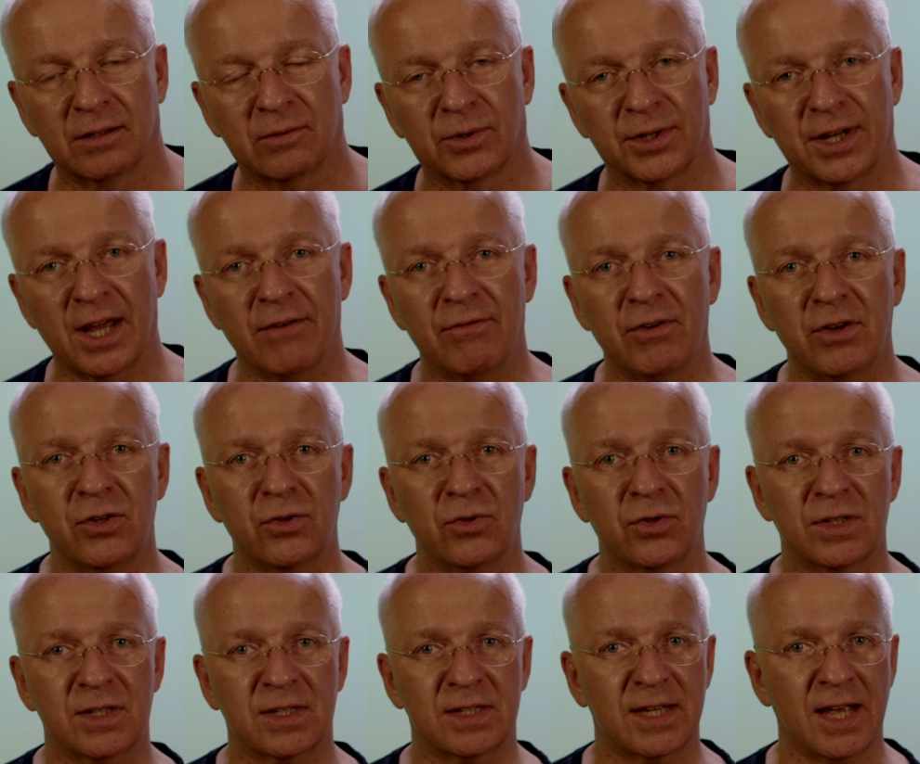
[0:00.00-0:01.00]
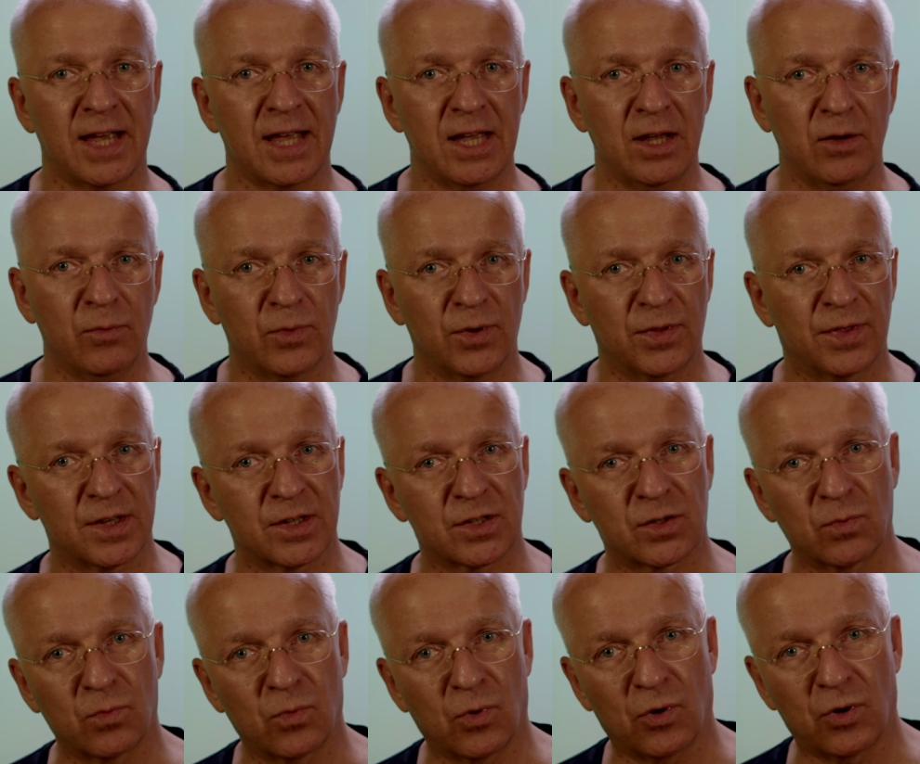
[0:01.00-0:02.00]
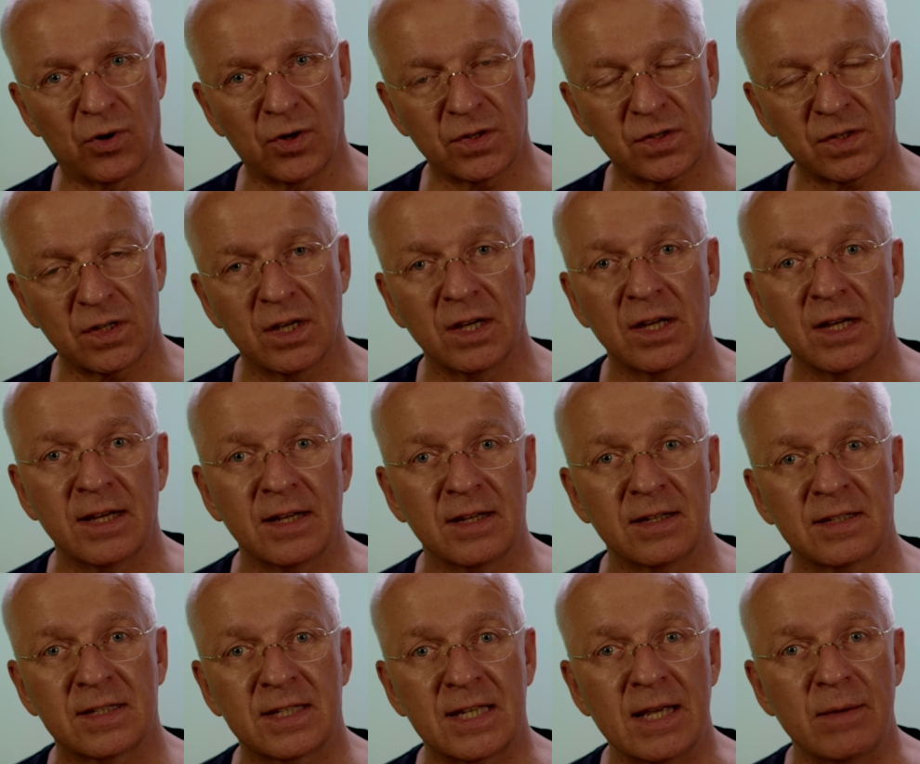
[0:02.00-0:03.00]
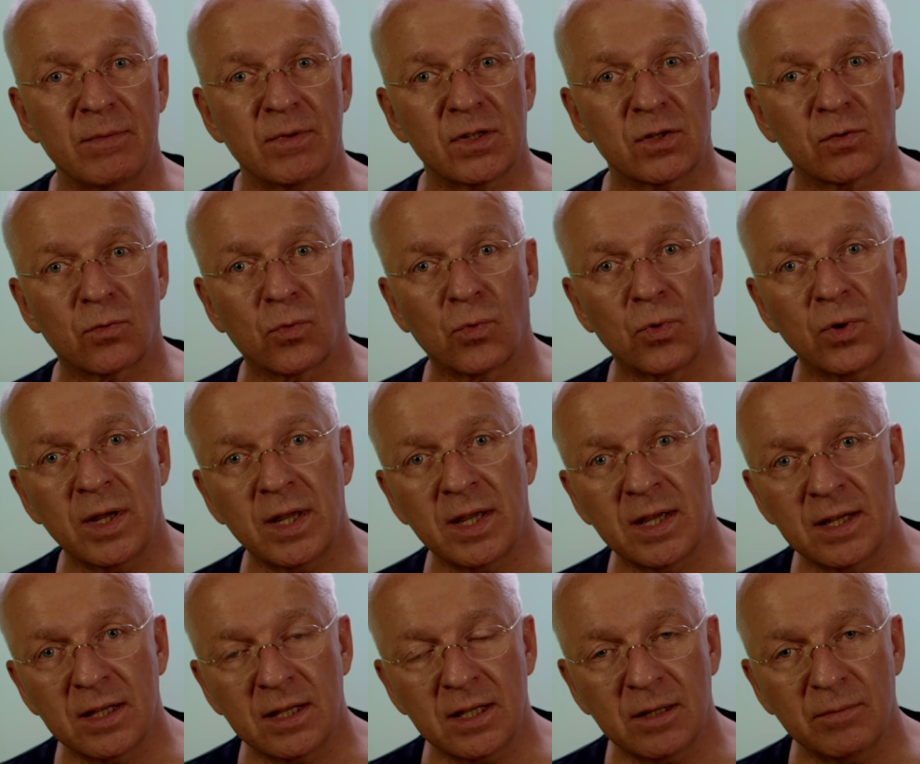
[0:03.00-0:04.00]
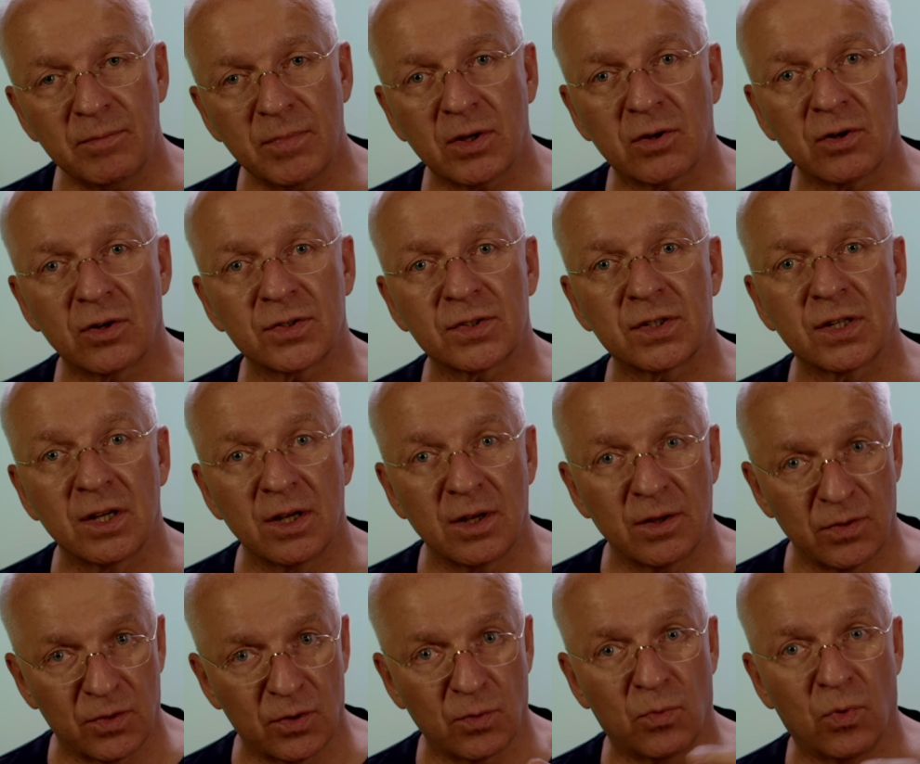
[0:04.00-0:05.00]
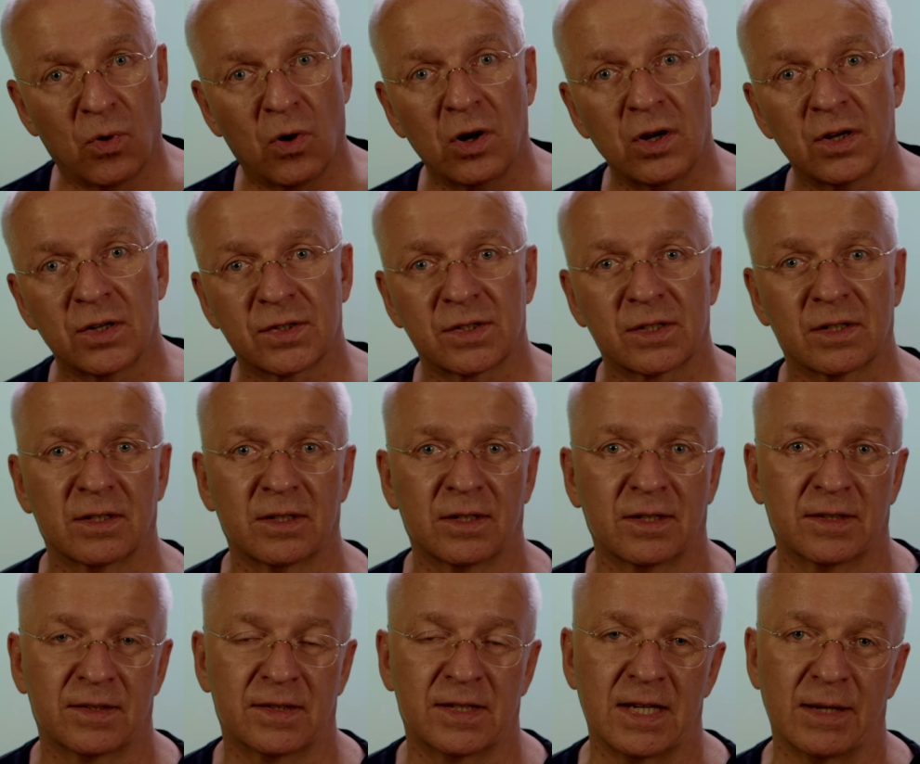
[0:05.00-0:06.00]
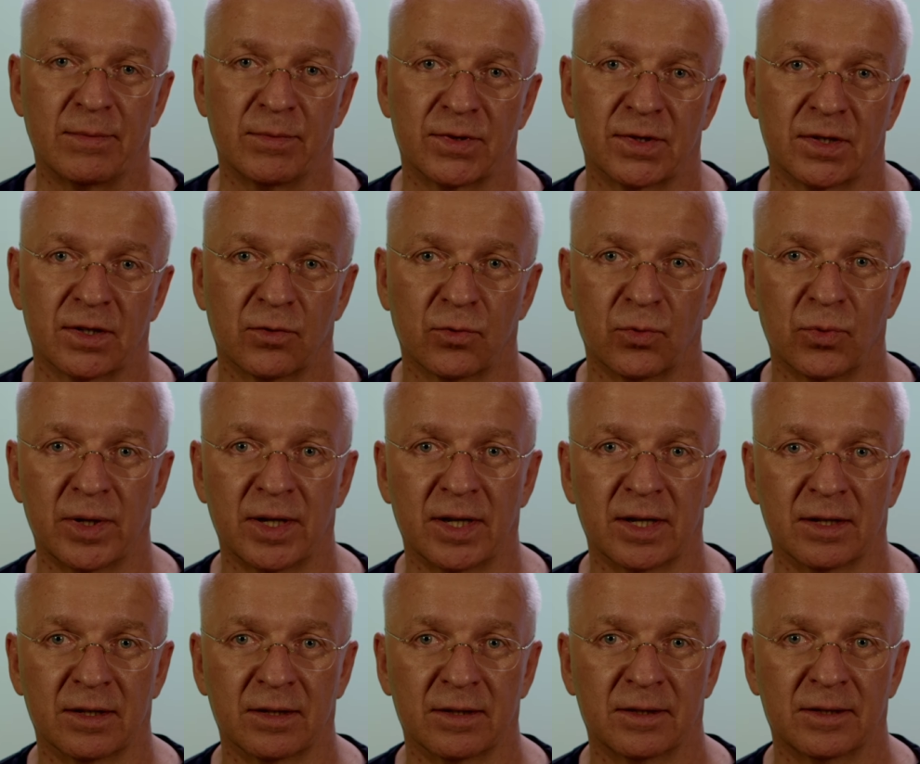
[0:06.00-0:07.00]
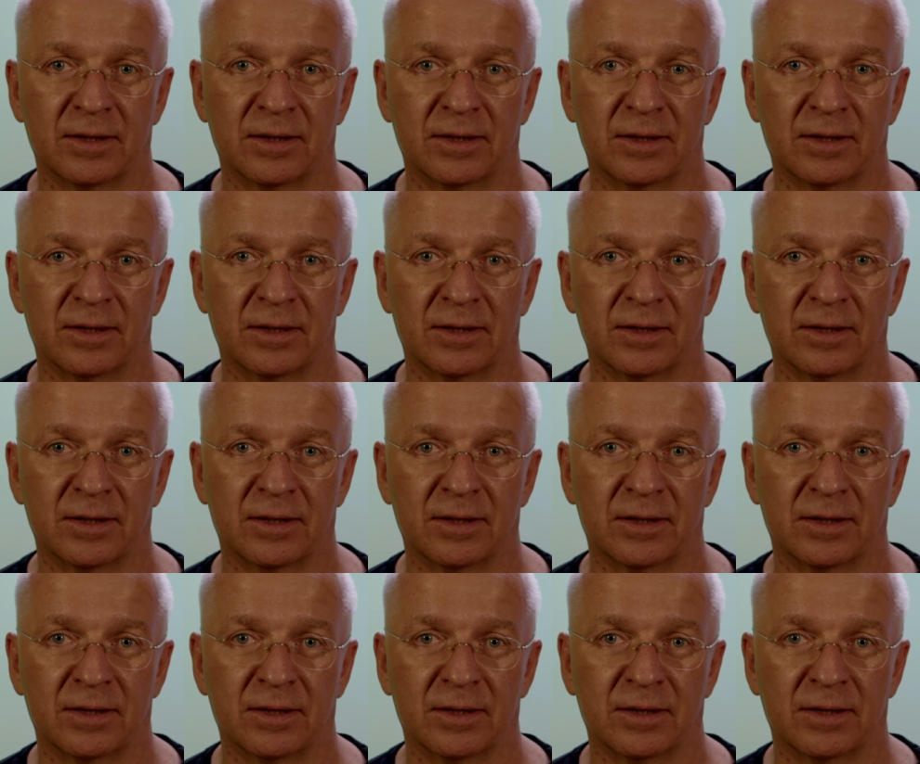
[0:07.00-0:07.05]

Whatever you say with this voice seems real, because the voice seems real.